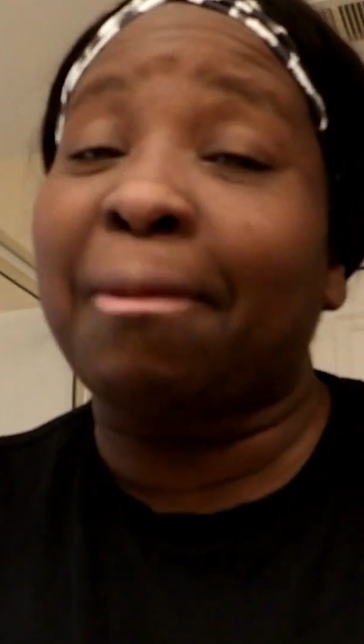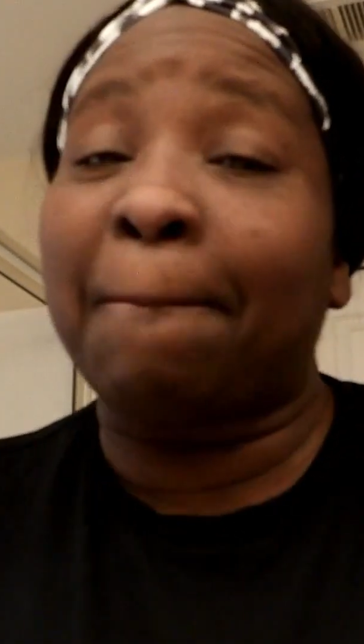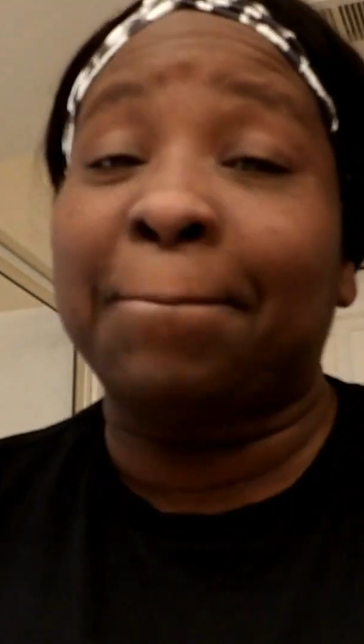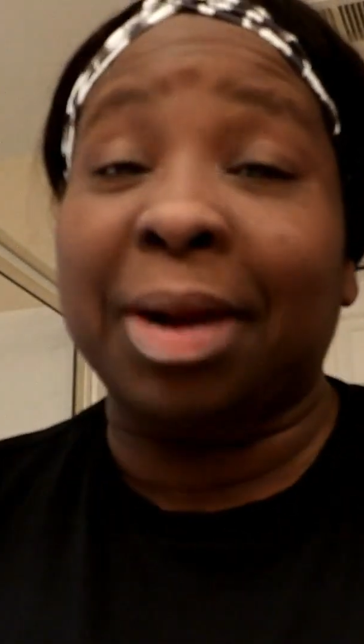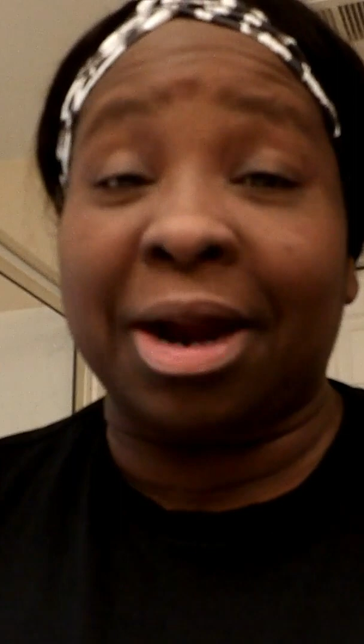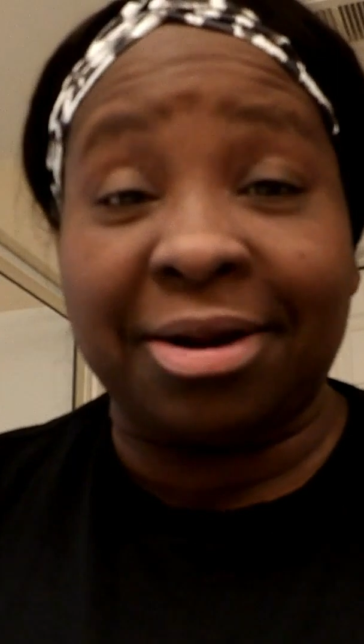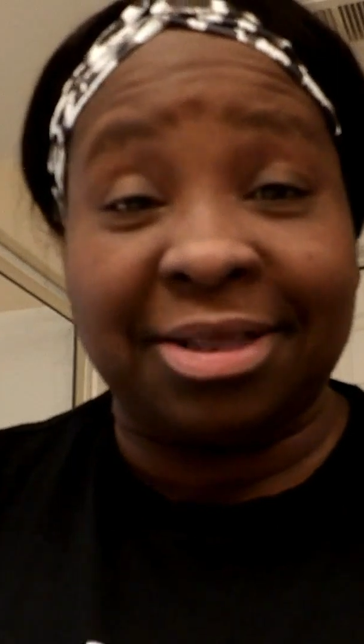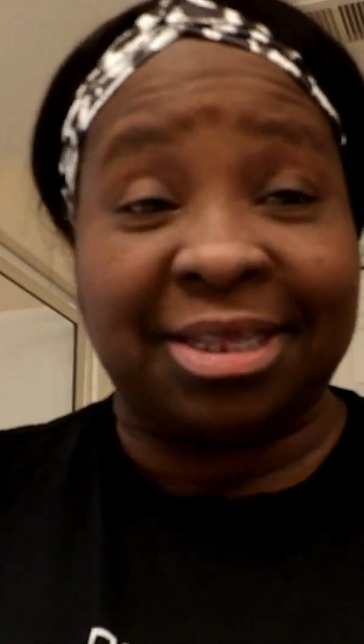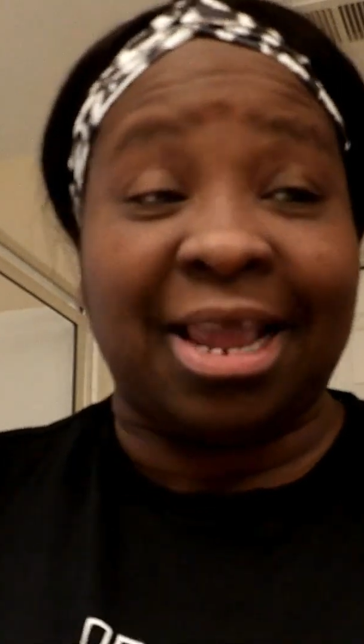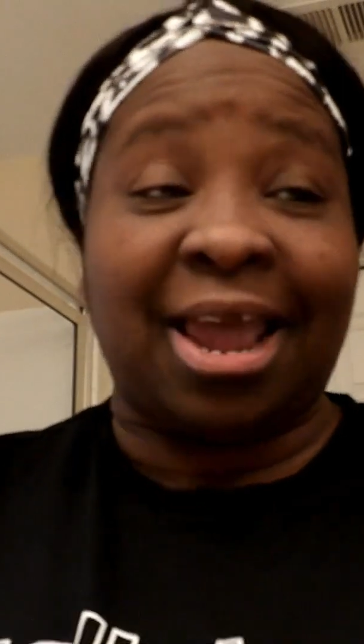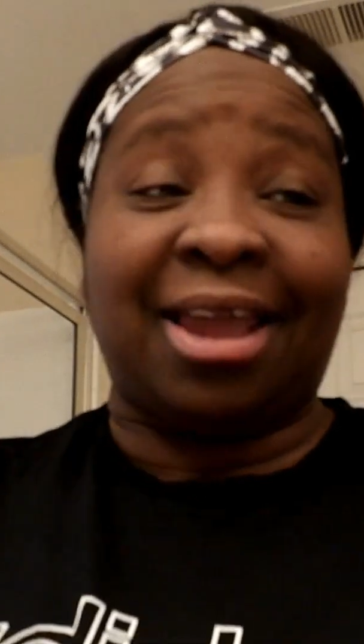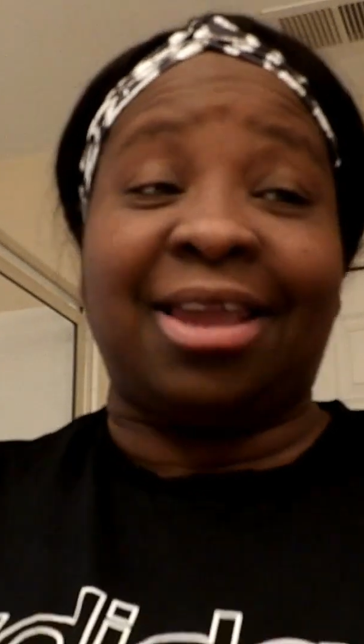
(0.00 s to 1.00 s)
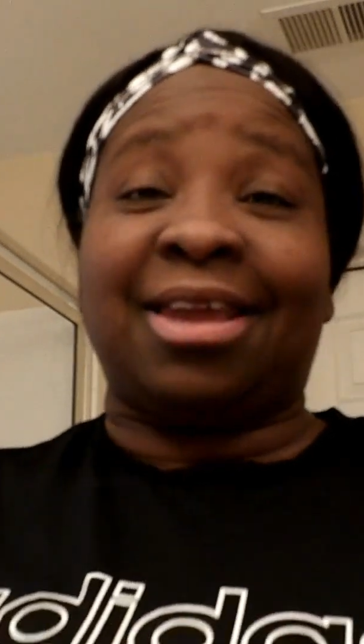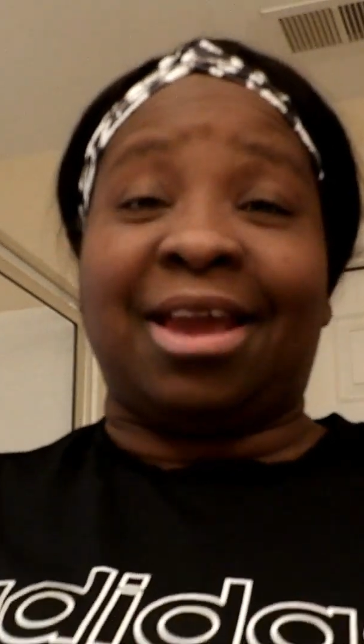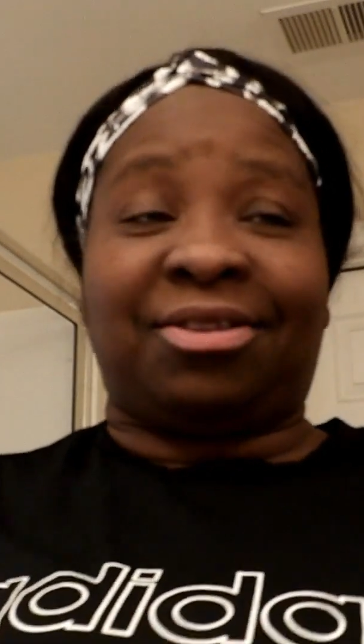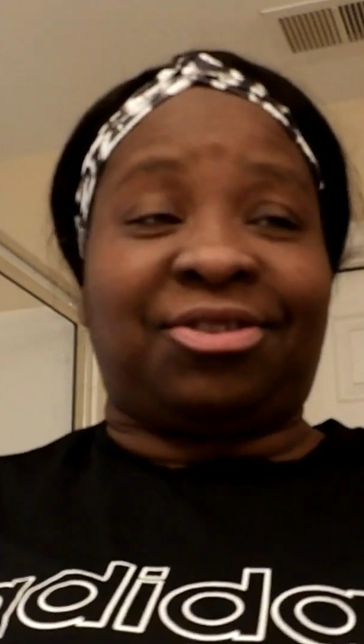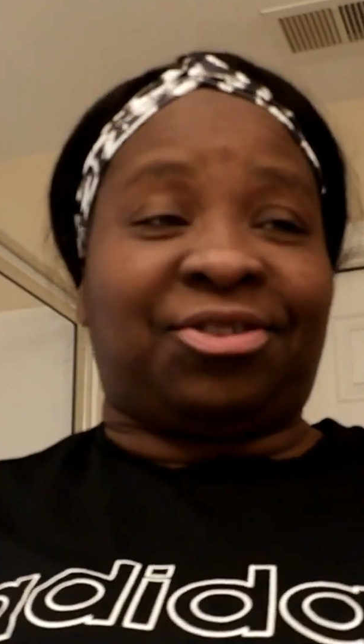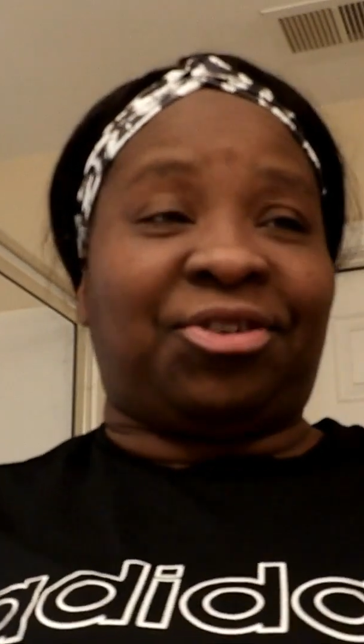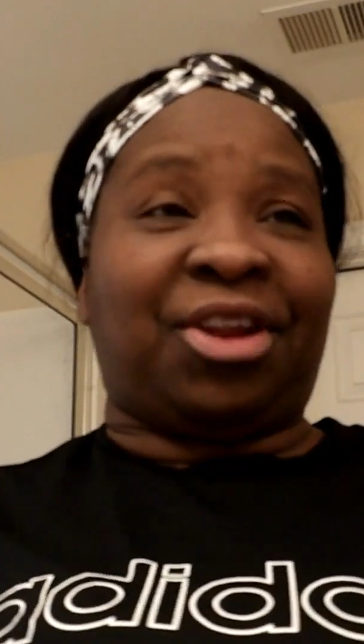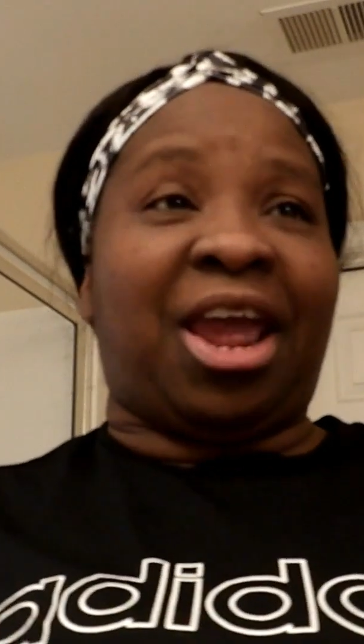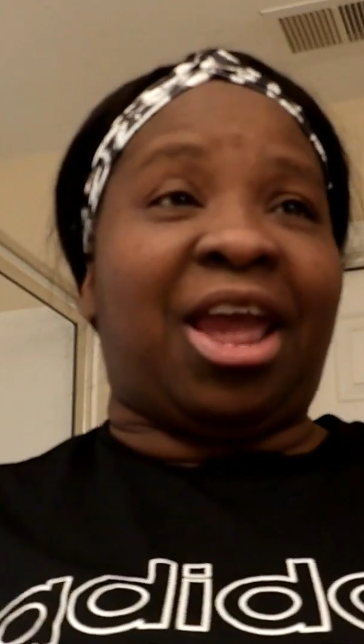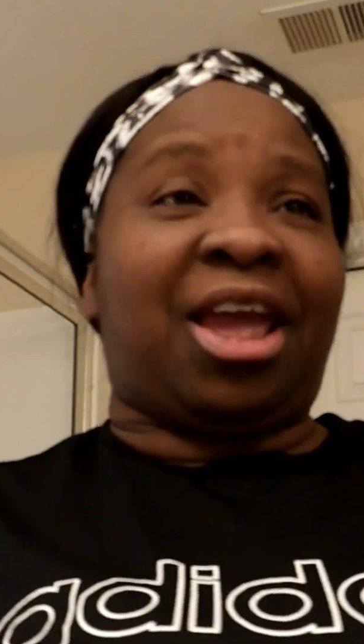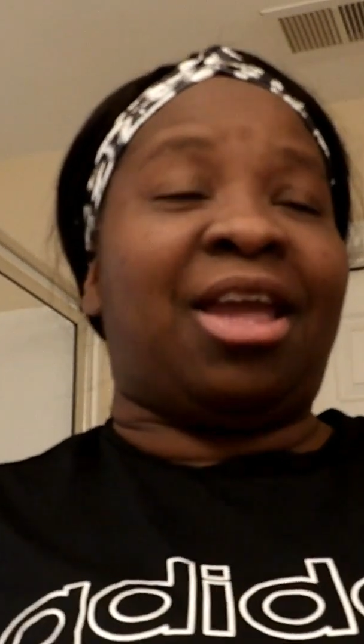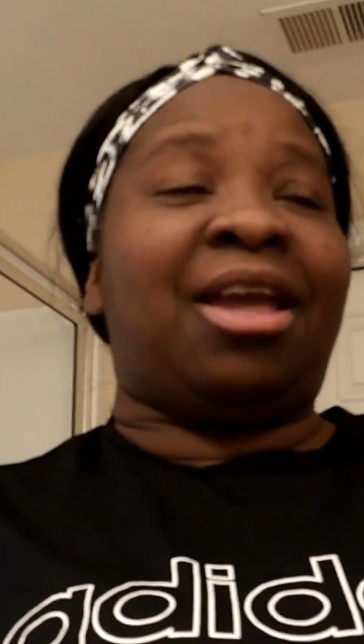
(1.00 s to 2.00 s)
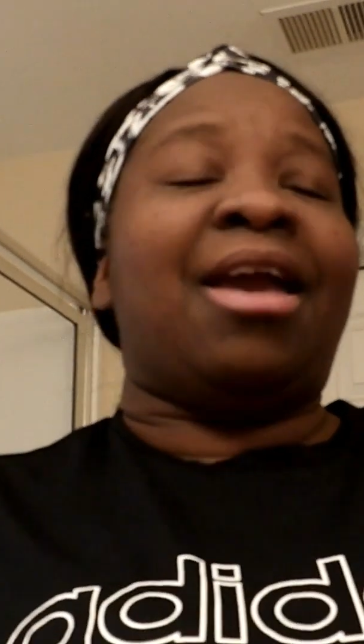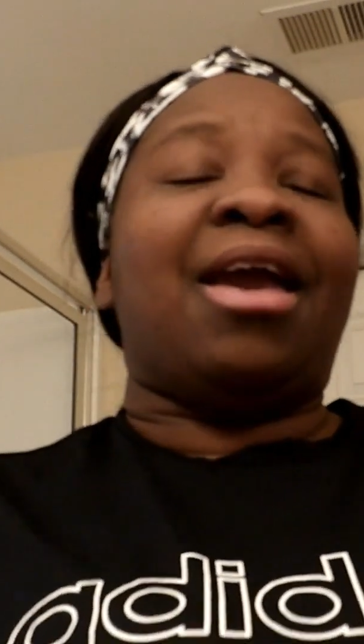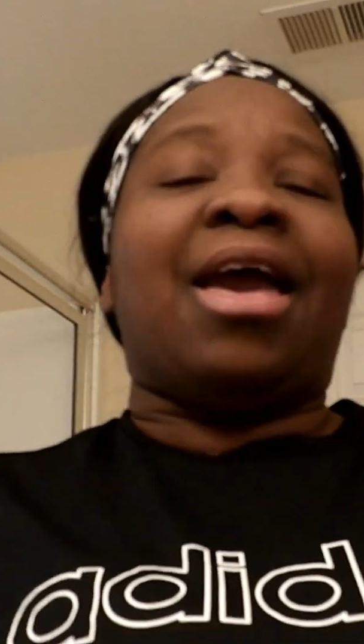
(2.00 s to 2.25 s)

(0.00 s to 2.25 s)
birthday yesterday.